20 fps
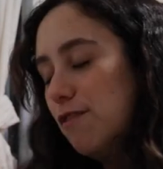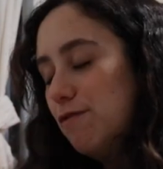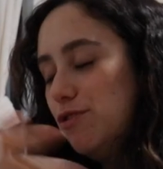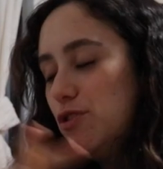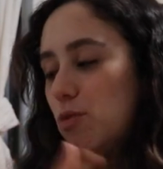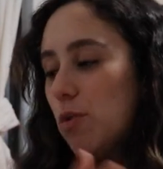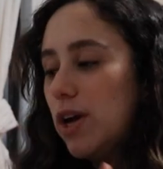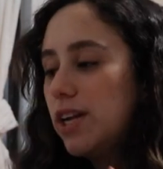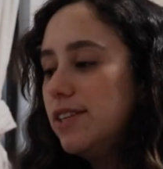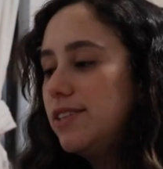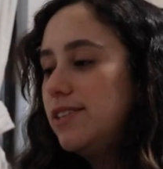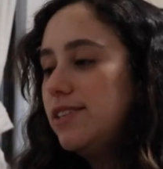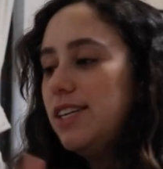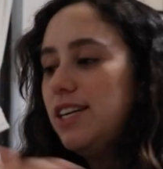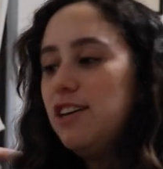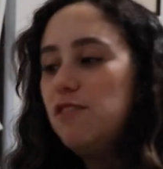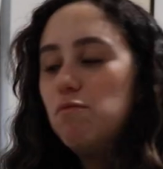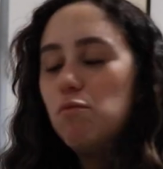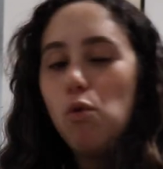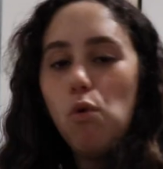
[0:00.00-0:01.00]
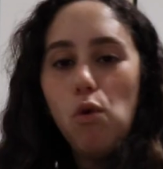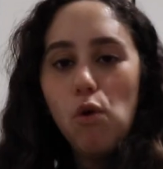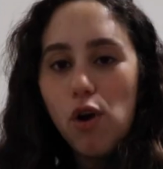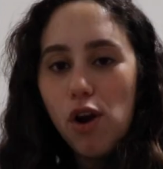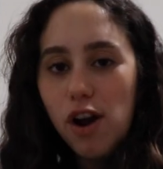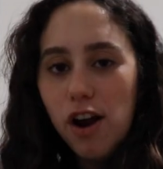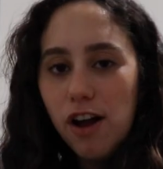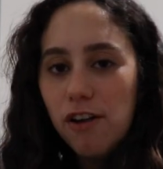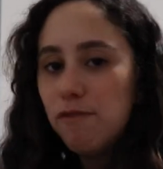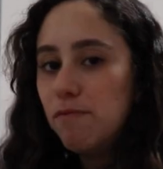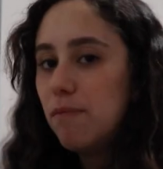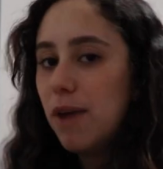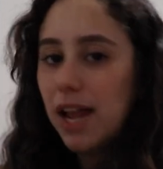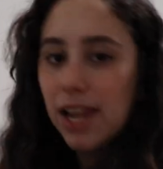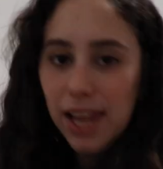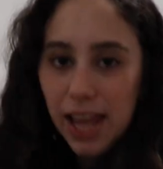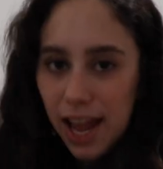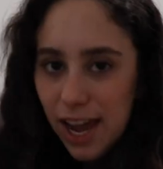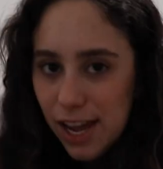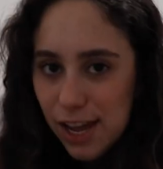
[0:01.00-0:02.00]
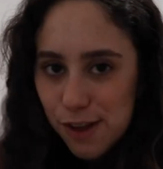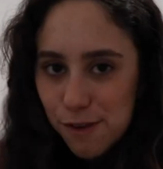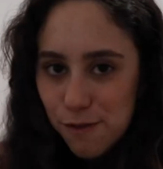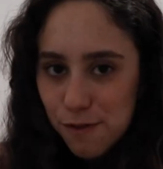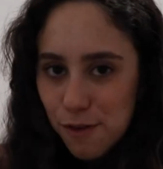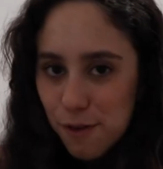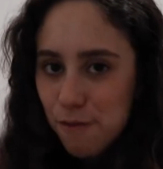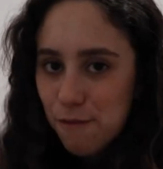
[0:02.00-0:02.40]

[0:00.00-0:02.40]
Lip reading: if you want to see more of my life,